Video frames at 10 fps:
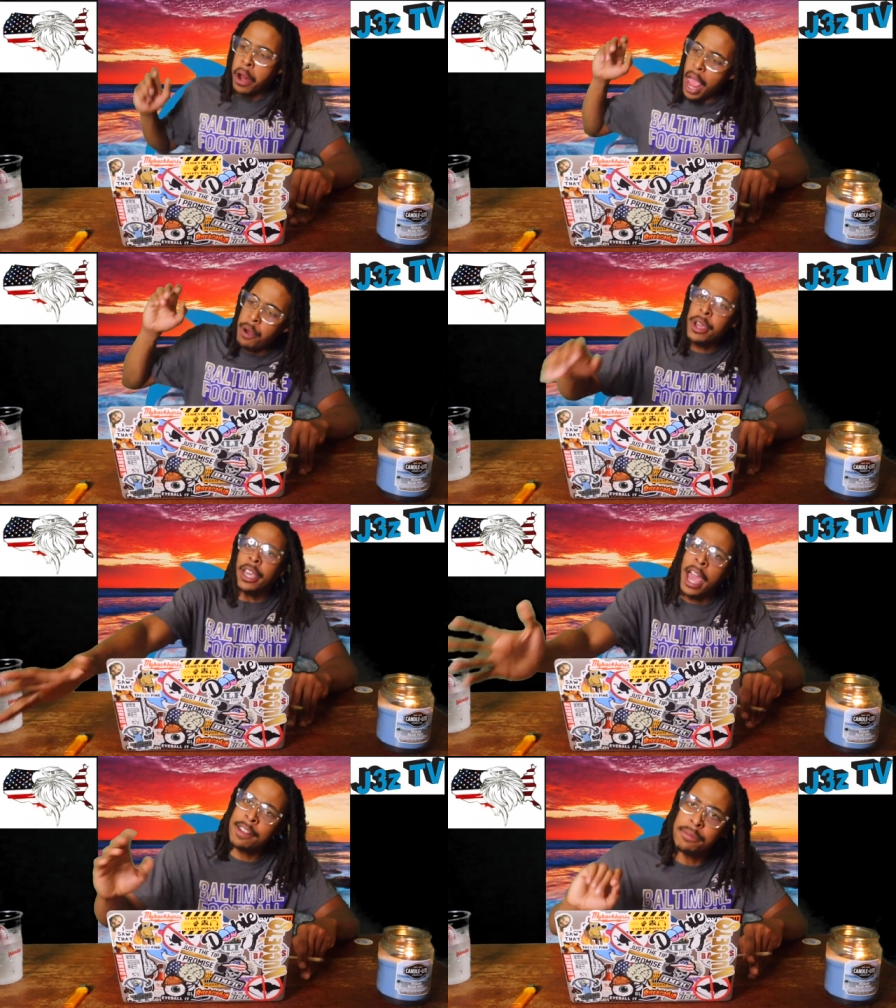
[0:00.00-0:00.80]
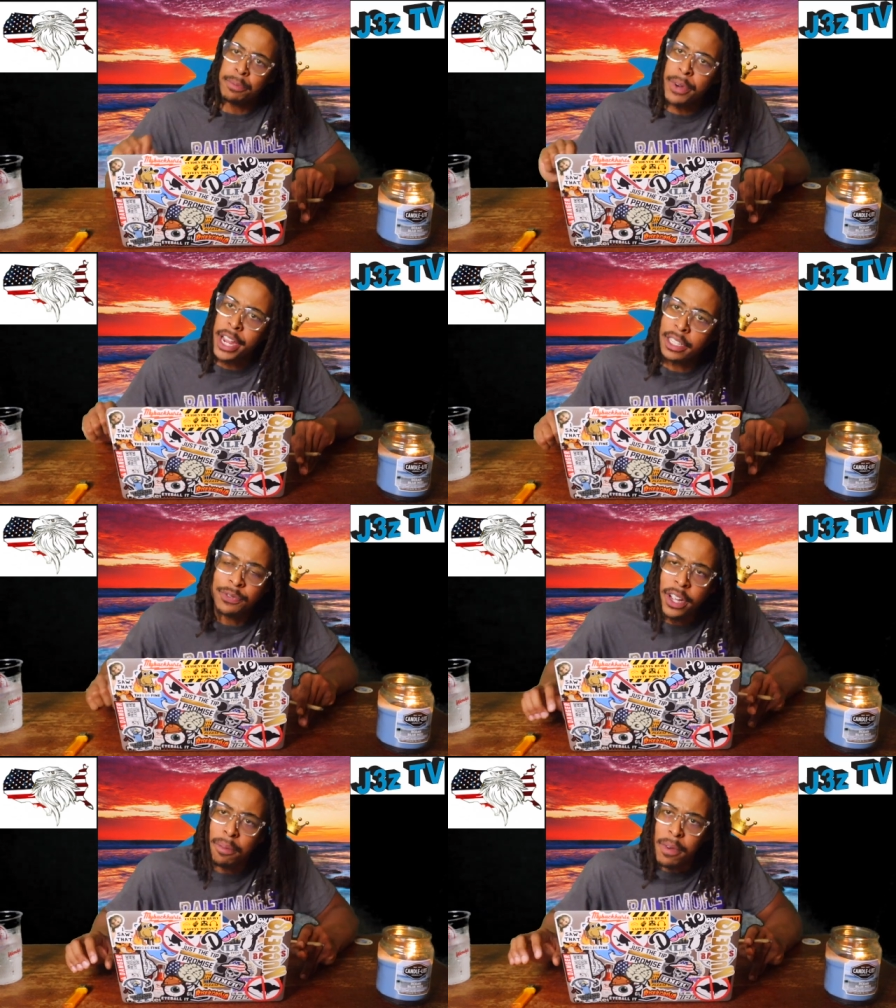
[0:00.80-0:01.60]
And we gave them, niggas
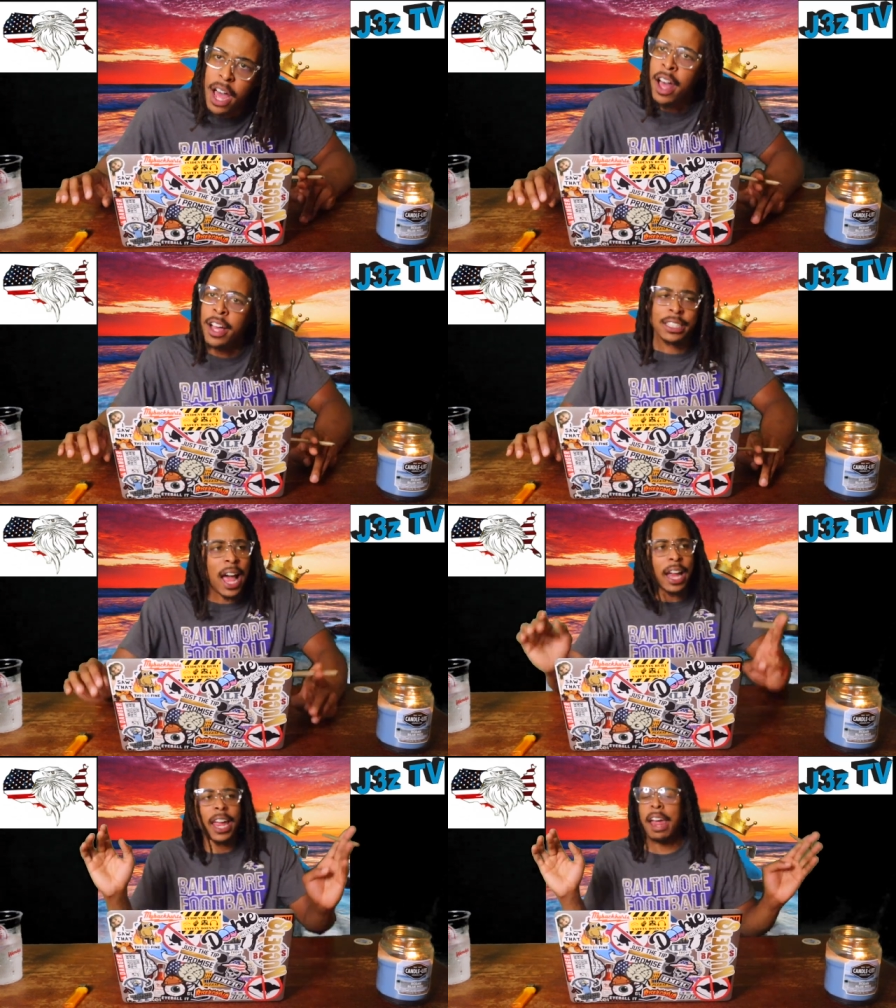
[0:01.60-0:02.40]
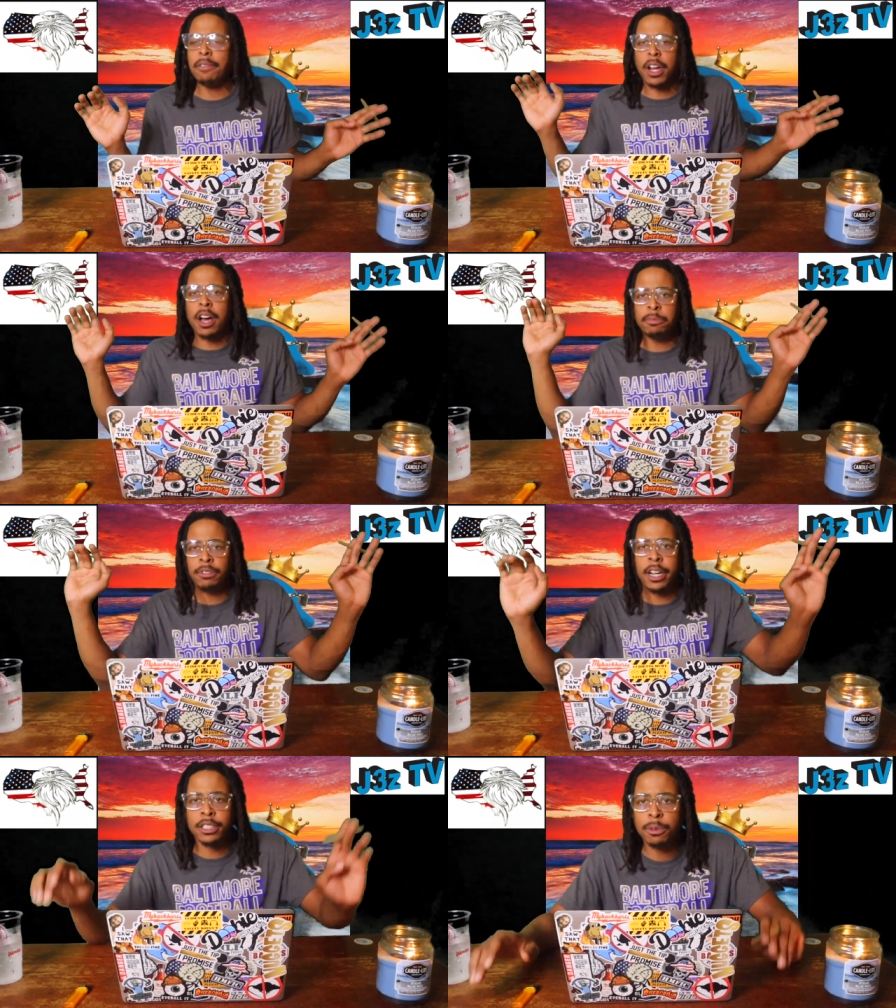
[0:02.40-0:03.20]
for them guns. I gave a couple
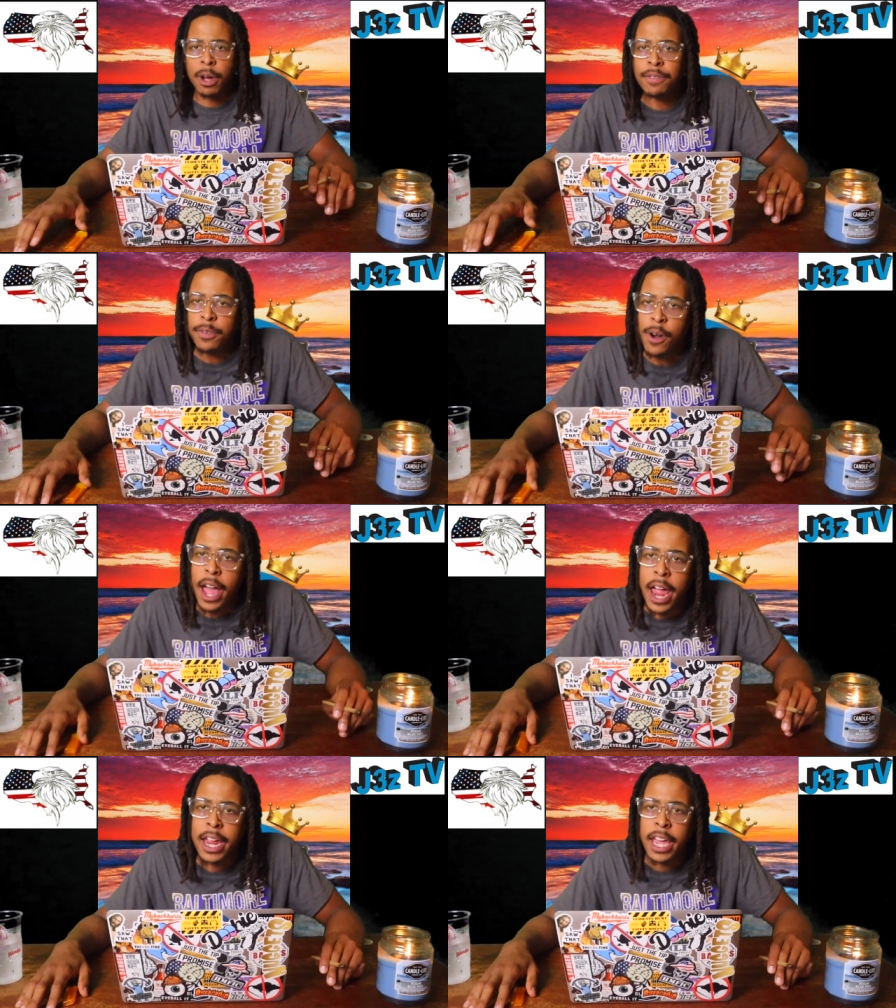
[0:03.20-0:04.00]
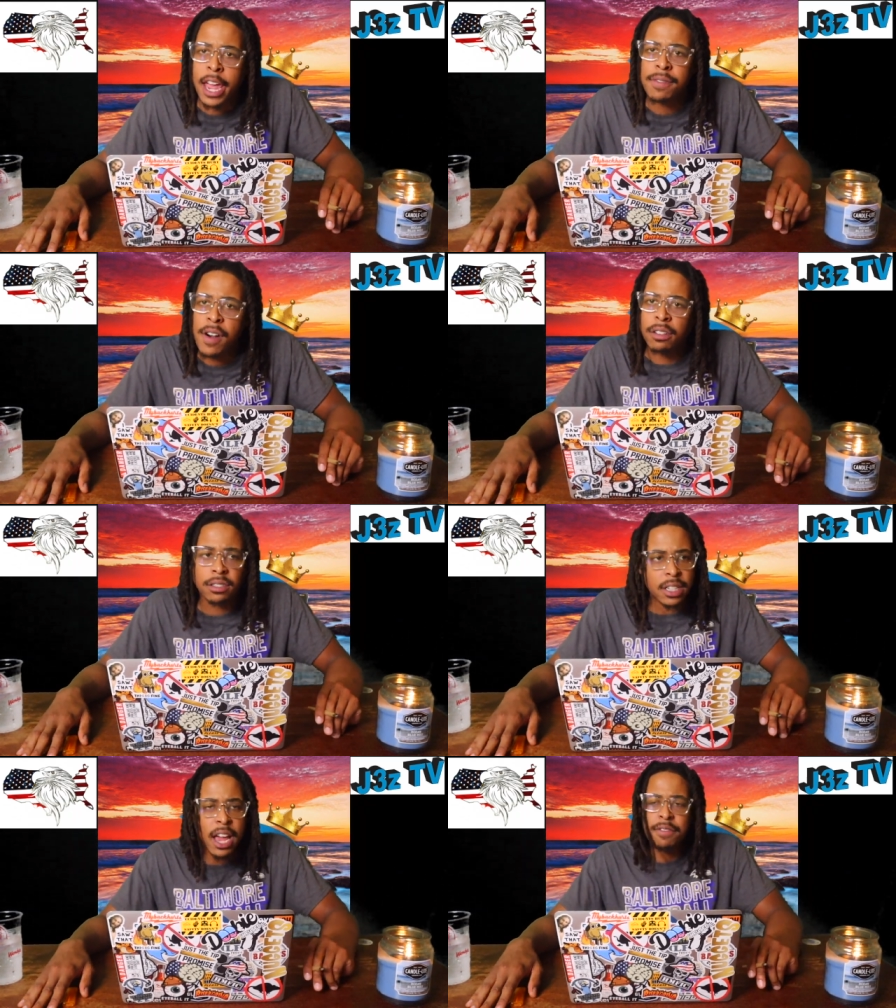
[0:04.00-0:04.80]
niggas away for an
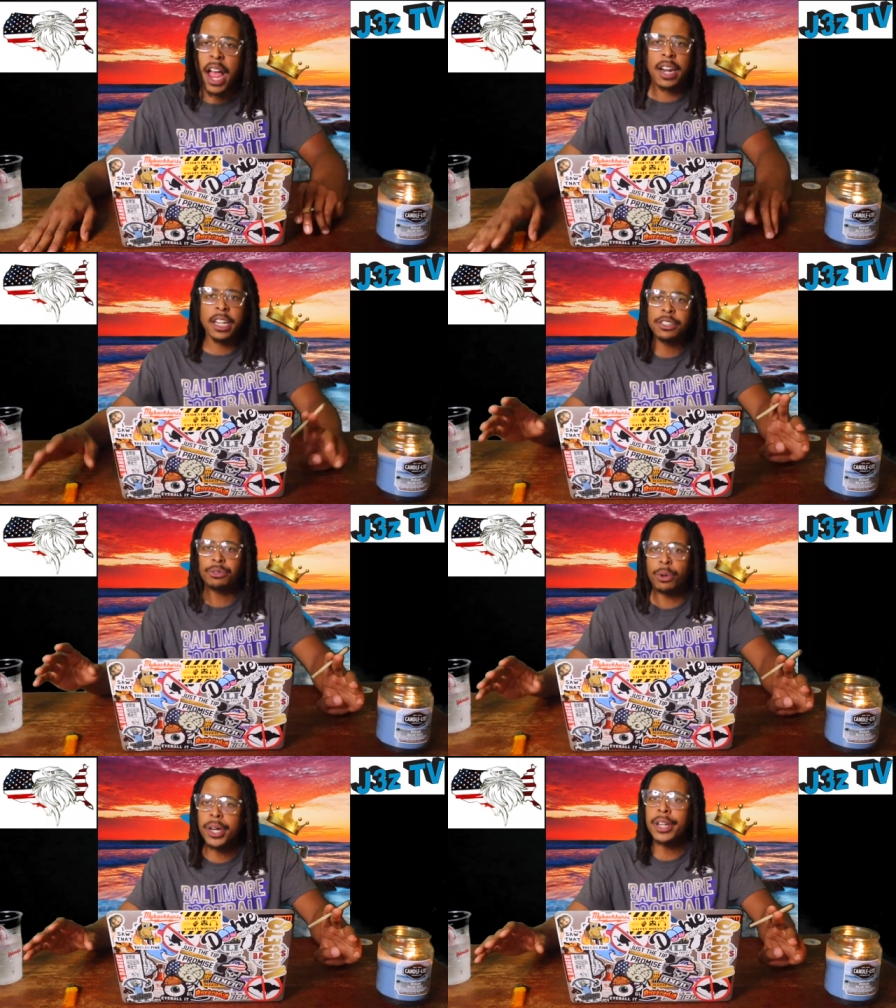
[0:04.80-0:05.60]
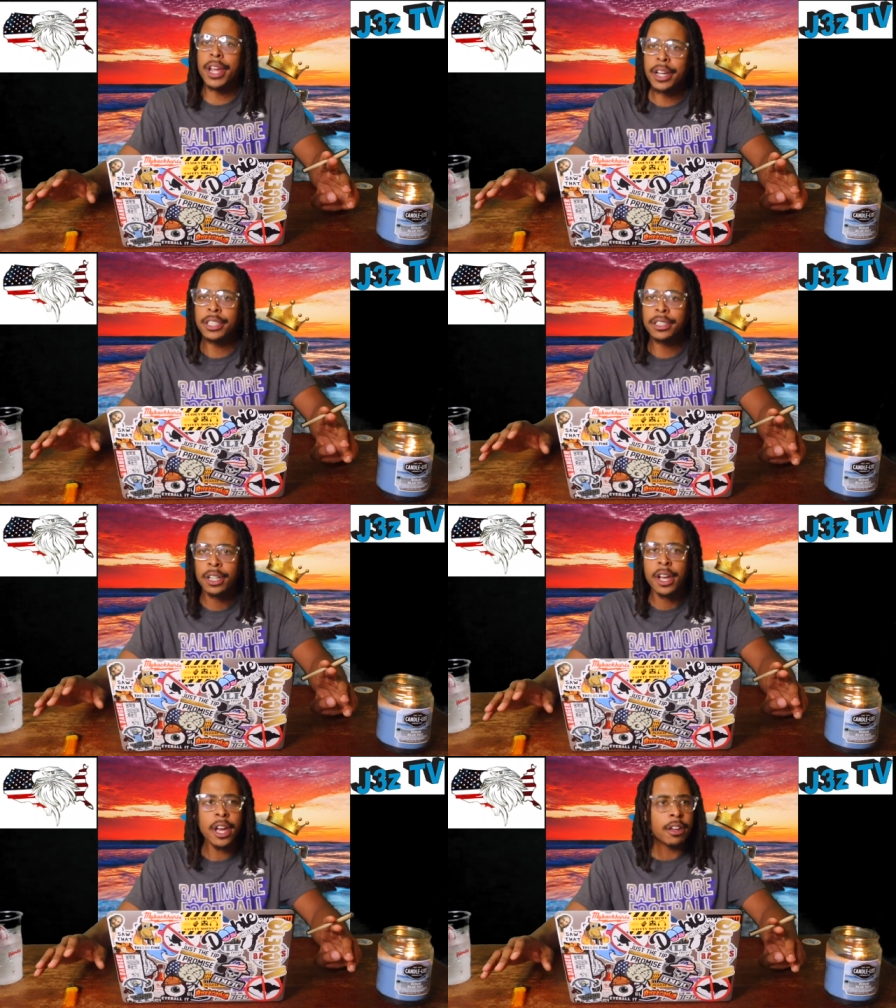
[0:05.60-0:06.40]
AK-47. At least three
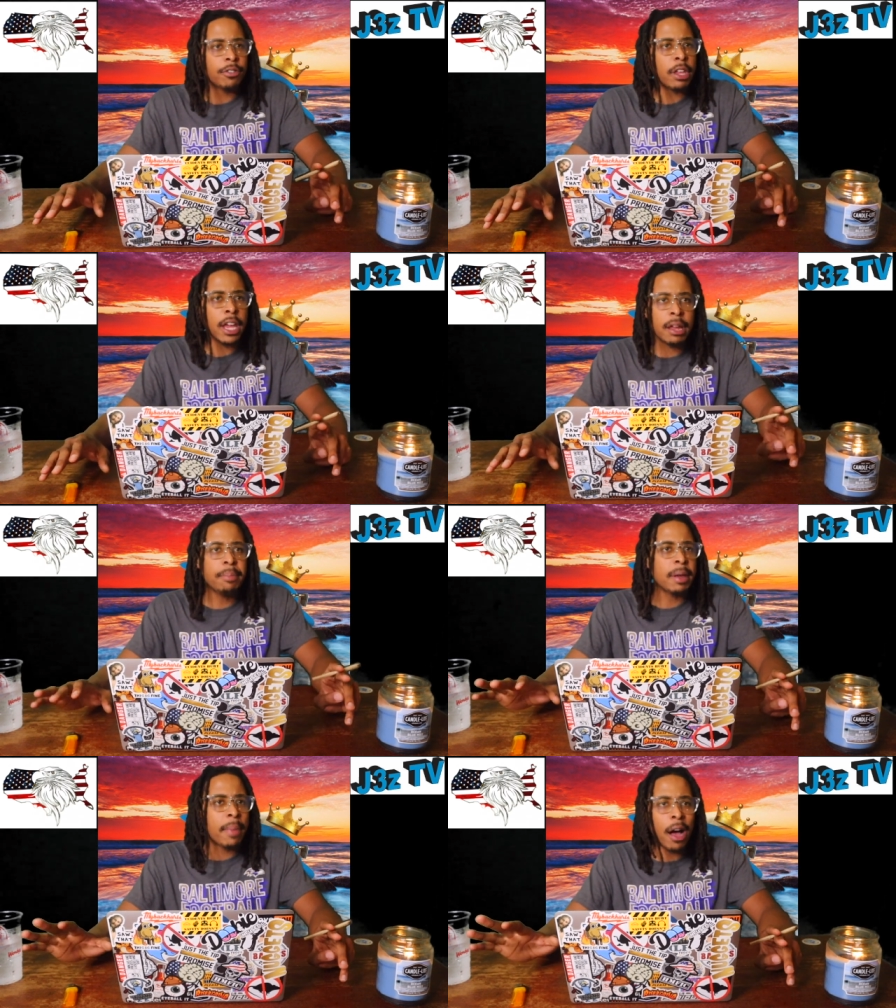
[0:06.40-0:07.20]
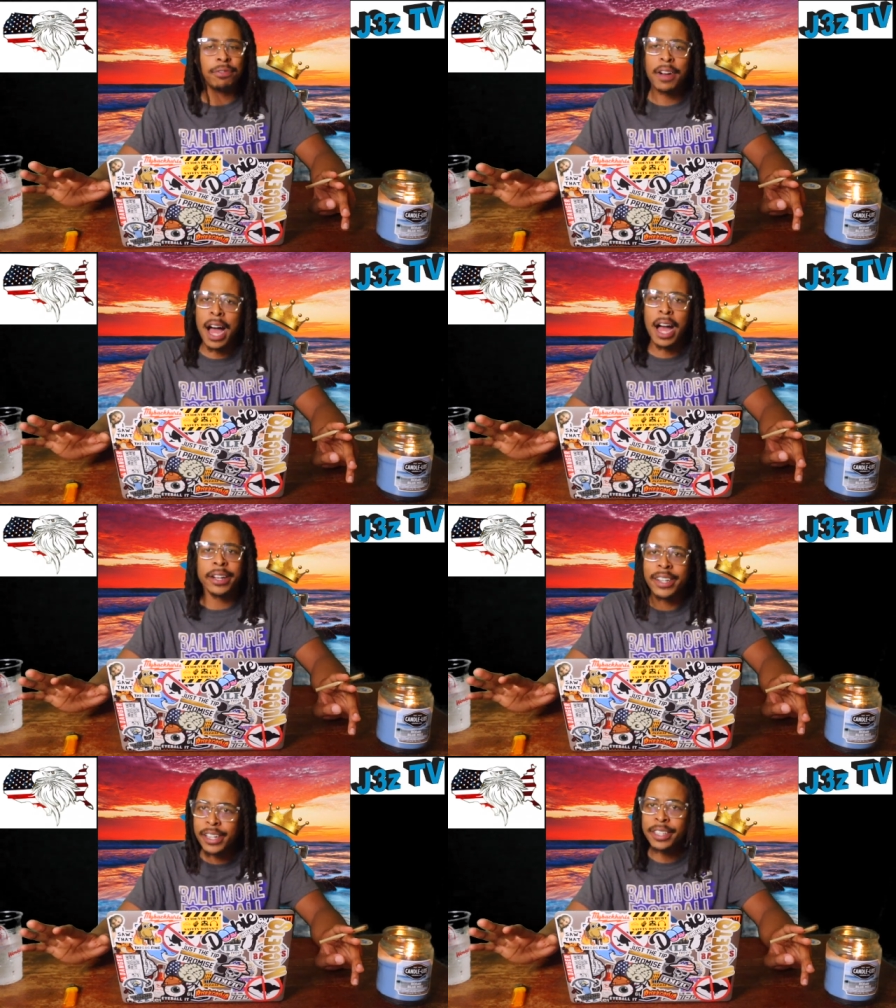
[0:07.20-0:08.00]
niggas give me about
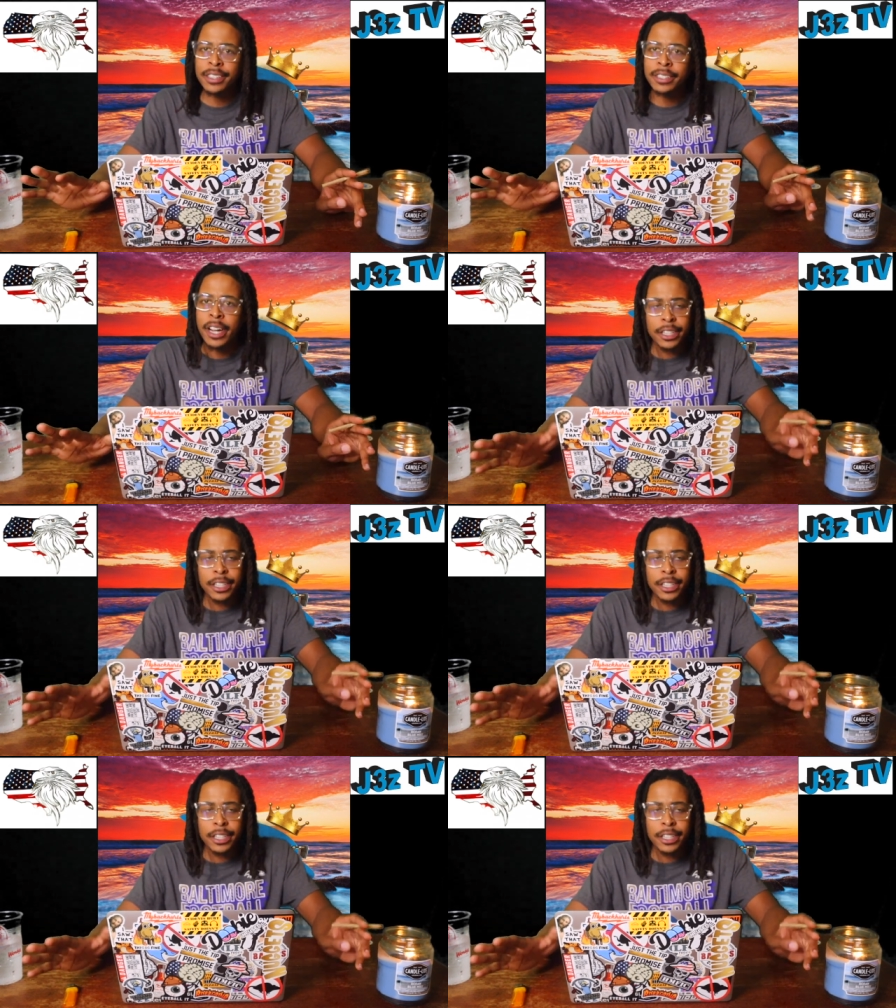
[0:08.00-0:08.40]
five guns.